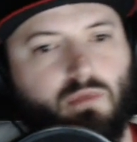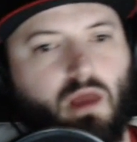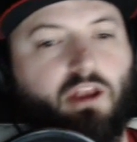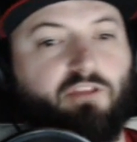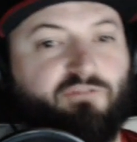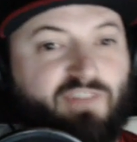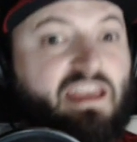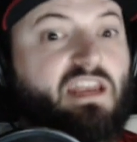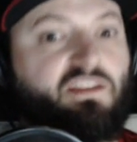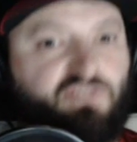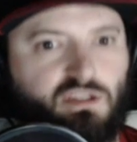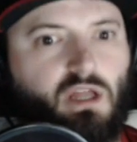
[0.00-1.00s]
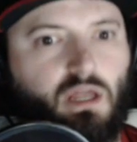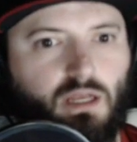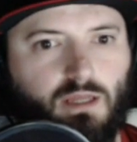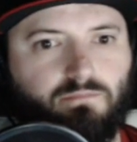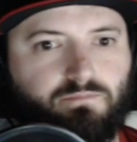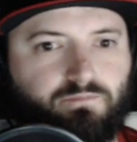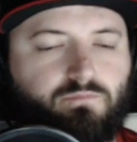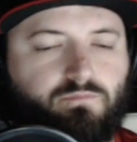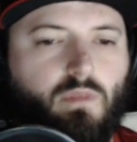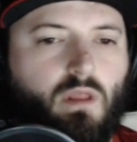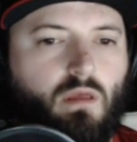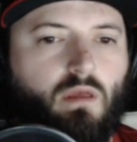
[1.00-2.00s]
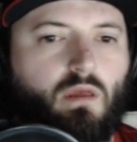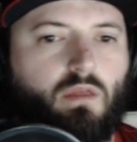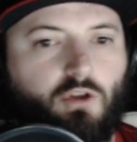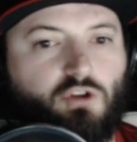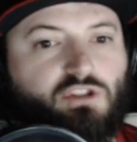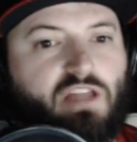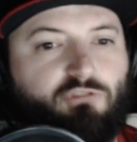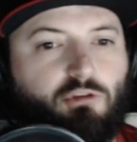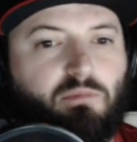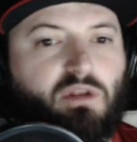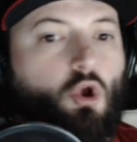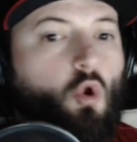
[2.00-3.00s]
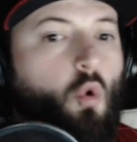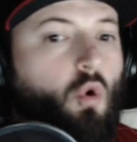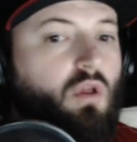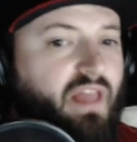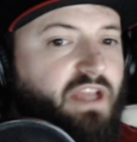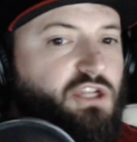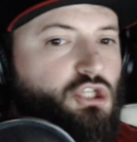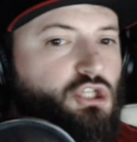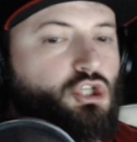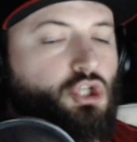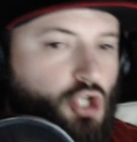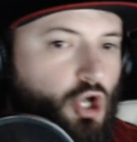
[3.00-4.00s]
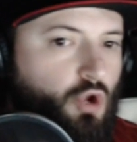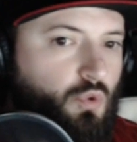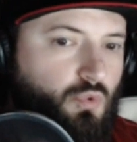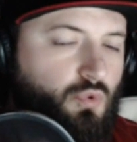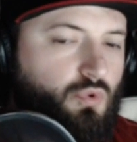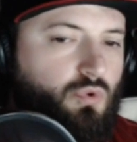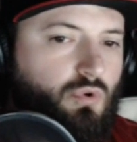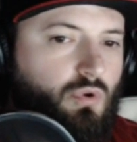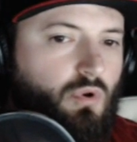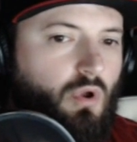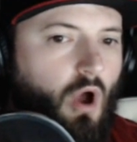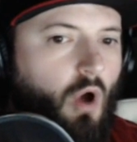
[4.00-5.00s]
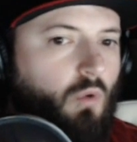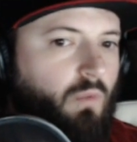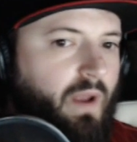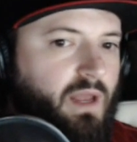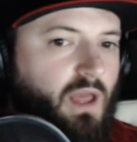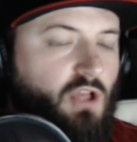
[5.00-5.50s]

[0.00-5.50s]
a definitive study. There's definitely been correlation shown already.